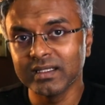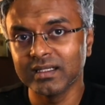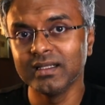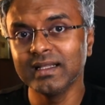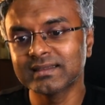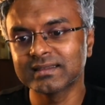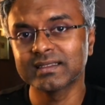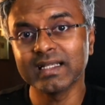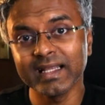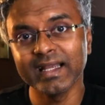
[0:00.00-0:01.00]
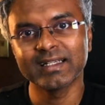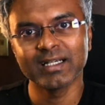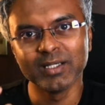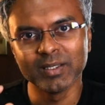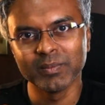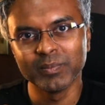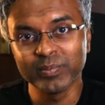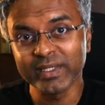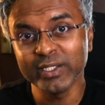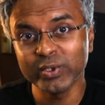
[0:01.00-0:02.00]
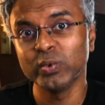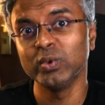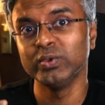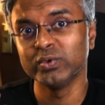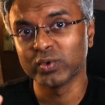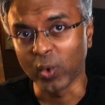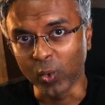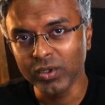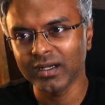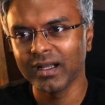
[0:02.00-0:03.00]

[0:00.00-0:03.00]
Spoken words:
Let's create a pre-tool use hook